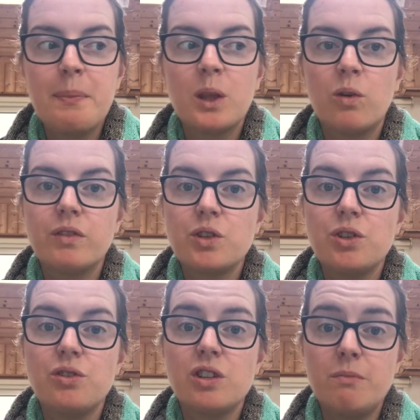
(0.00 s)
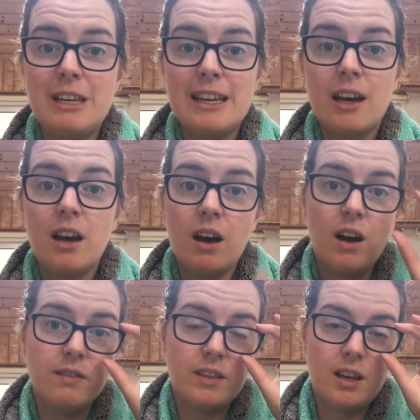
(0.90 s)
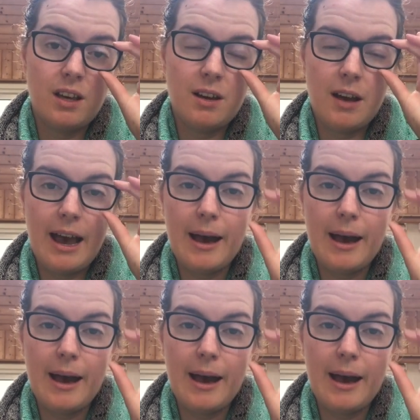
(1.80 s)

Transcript: go over to Shamika of the